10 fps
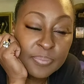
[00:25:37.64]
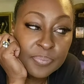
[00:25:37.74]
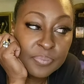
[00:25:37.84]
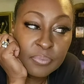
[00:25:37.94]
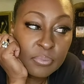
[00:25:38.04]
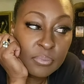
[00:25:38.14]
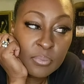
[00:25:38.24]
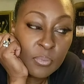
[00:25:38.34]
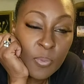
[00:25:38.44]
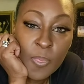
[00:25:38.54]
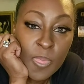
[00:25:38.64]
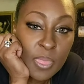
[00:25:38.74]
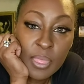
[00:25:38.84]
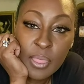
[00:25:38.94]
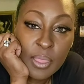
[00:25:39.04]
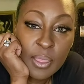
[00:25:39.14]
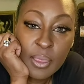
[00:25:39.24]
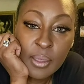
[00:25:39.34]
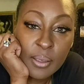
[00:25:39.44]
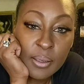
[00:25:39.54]

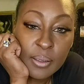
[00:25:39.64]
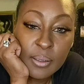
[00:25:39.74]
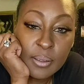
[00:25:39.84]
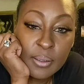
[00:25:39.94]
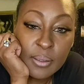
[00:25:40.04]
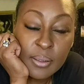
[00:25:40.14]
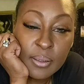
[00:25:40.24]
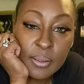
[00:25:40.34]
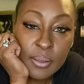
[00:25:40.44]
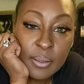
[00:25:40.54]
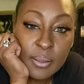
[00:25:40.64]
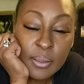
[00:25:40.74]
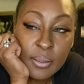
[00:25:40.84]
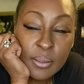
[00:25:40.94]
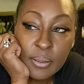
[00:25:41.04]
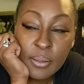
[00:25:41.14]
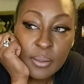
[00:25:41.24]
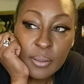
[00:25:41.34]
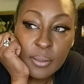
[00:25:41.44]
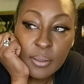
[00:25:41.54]

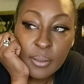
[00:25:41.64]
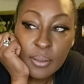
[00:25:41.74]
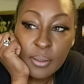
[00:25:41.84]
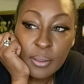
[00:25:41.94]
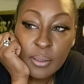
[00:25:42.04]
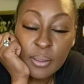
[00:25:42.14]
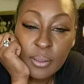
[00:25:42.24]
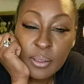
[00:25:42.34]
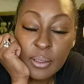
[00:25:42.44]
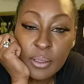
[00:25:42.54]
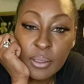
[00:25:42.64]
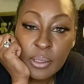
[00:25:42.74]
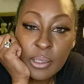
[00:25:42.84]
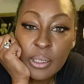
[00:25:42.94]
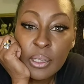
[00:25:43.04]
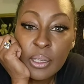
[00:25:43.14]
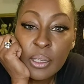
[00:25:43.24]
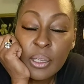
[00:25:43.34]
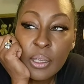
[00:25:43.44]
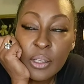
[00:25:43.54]

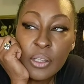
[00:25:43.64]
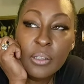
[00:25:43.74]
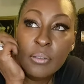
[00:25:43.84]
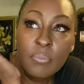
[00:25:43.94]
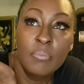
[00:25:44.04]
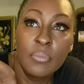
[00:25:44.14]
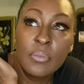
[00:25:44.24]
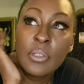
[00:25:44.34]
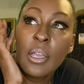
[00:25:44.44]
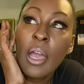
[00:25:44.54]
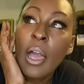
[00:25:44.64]
Nobody speaks.